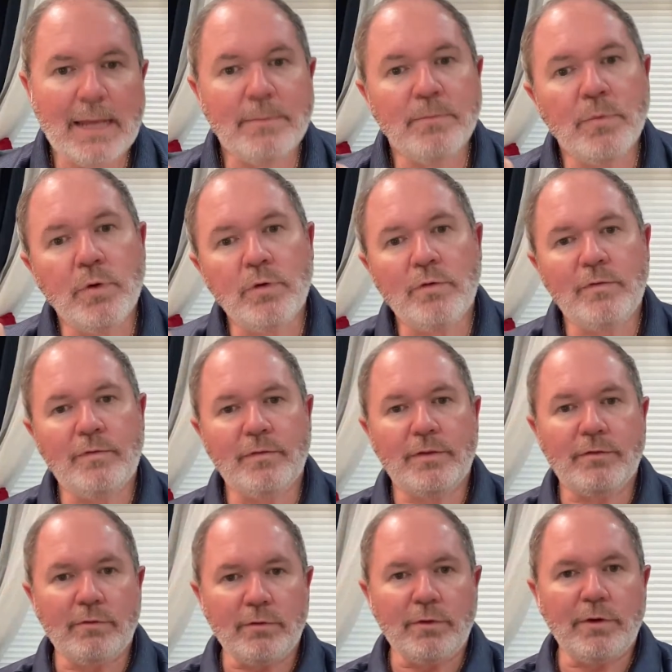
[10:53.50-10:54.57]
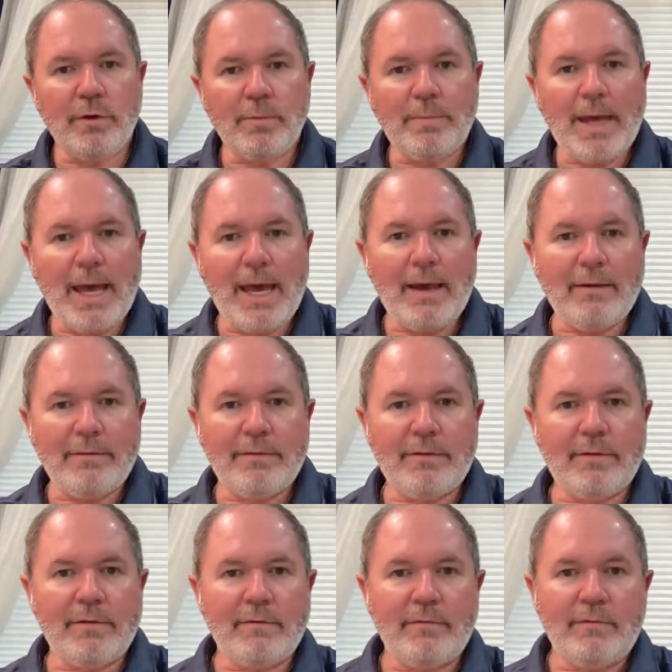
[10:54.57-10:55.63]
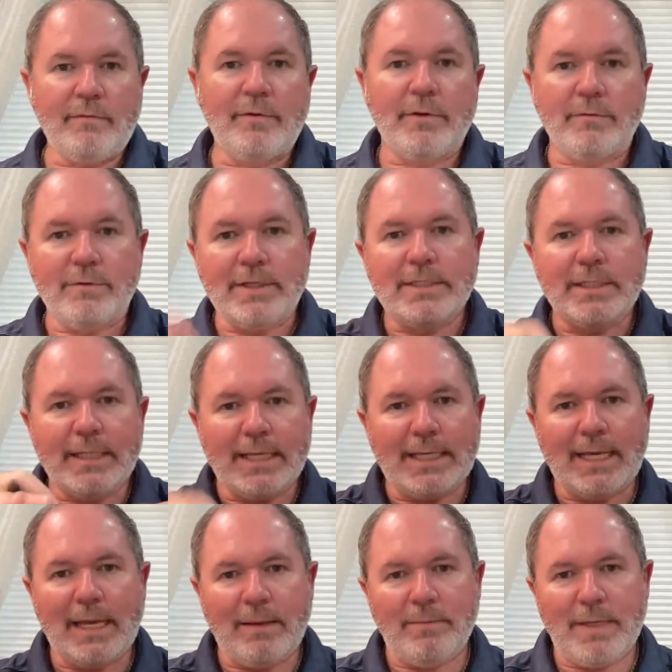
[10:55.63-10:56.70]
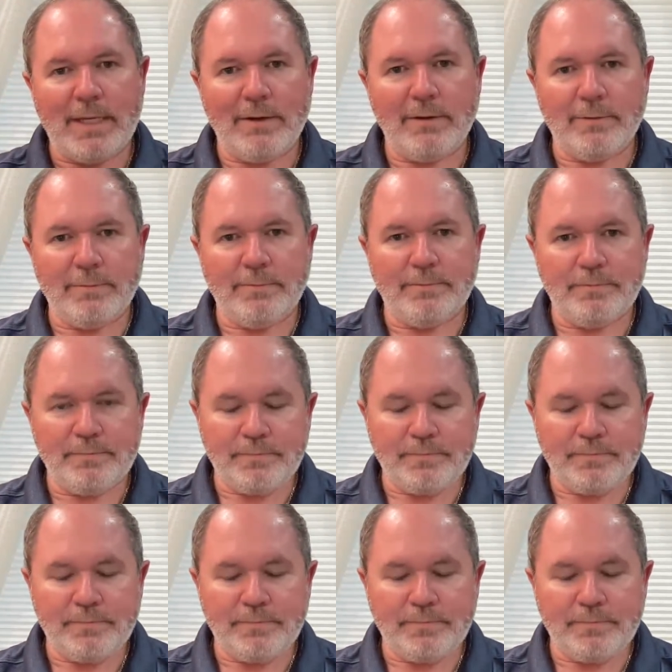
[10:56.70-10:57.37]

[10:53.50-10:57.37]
and move through their path for the reason they came here?